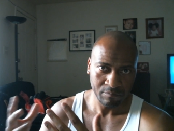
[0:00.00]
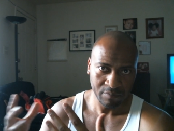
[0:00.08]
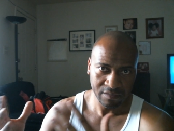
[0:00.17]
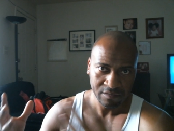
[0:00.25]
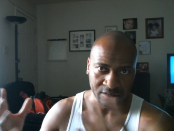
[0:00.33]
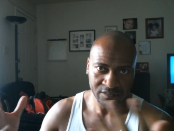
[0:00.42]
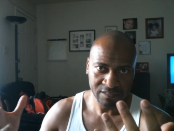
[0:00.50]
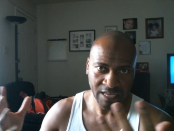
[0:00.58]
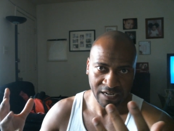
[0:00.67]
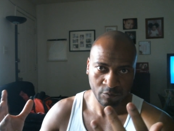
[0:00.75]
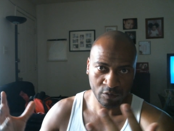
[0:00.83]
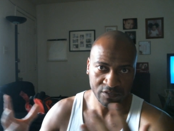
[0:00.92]
because
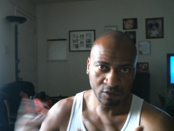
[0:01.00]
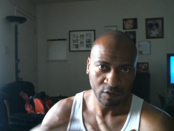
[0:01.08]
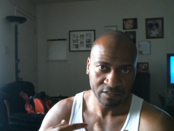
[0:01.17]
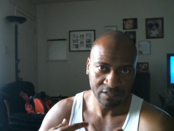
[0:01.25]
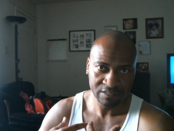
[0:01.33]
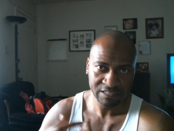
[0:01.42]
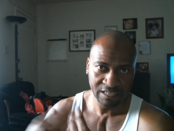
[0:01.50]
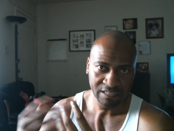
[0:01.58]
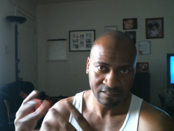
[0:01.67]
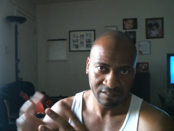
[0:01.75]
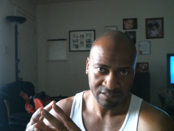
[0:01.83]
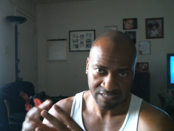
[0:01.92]
not everyone's going to see
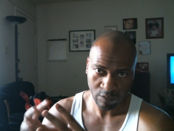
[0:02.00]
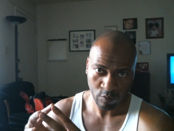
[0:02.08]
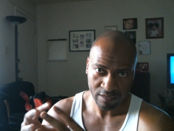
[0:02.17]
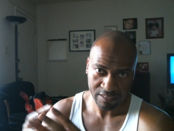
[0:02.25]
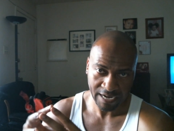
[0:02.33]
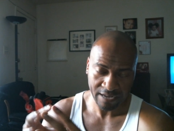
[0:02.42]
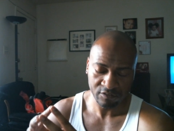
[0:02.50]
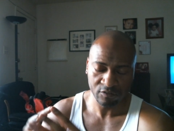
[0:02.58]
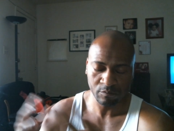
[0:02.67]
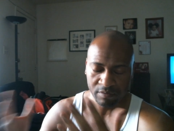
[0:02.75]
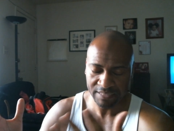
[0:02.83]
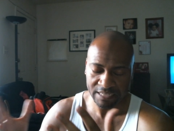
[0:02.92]
it the same way that I
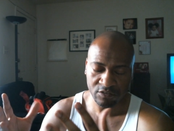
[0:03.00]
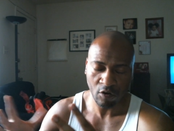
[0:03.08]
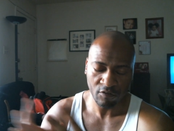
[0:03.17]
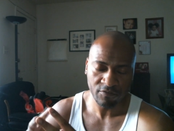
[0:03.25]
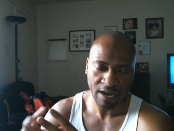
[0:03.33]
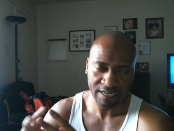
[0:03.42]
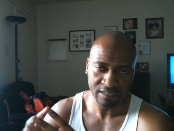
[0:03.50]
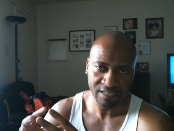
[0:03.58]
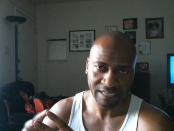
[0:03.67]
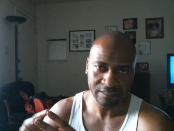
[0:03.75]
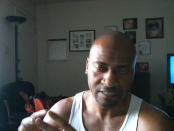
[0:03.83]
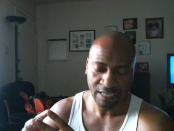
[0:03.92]
do, but that's all fine and
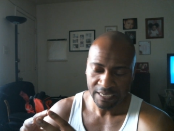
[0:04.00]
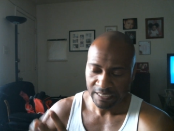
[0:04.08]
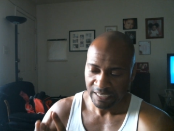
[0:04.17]
dandy.